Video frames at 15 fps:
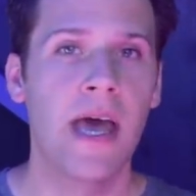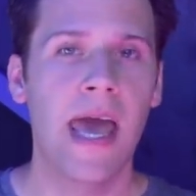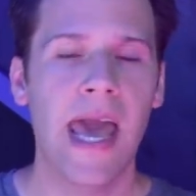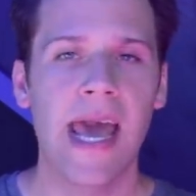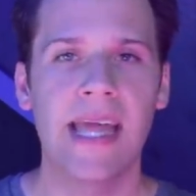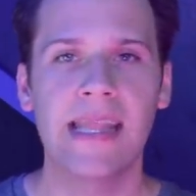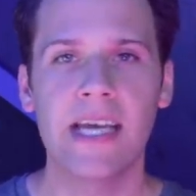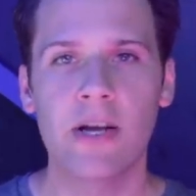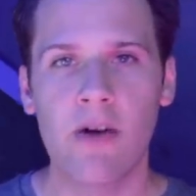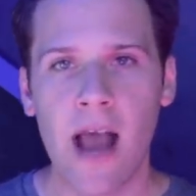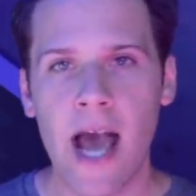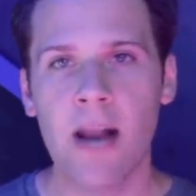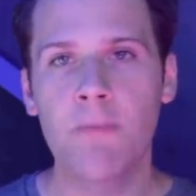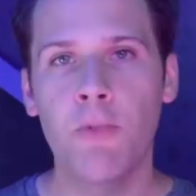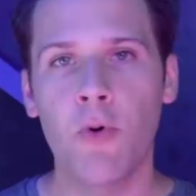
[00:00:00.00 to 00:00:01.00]
and that you're
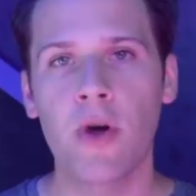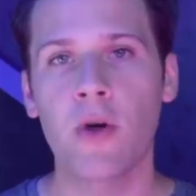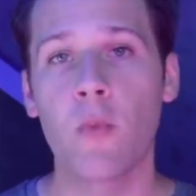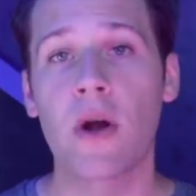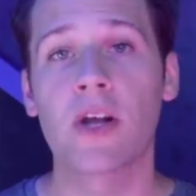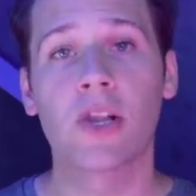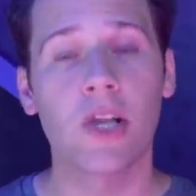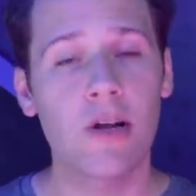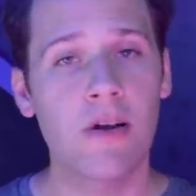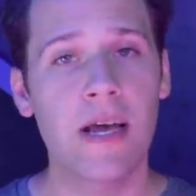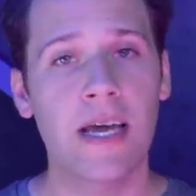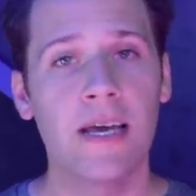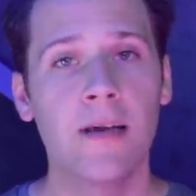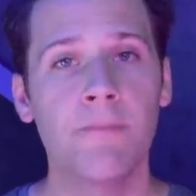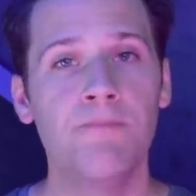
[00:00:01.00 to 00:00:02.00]
at a point where learning